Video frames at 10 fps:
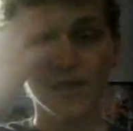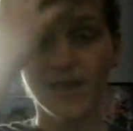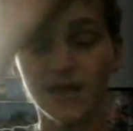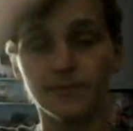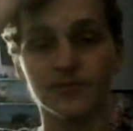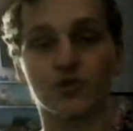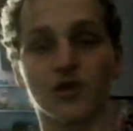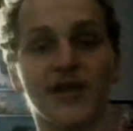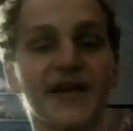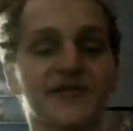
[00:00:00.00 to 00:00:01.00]

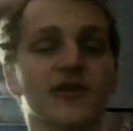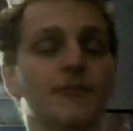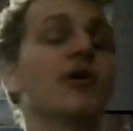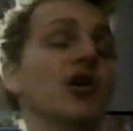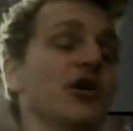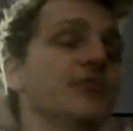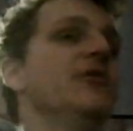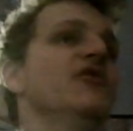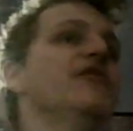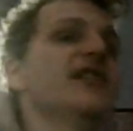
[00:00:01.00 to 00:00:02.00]
Jurassic Park
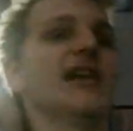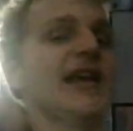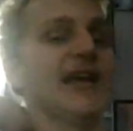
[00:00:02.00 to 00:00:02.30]
movie,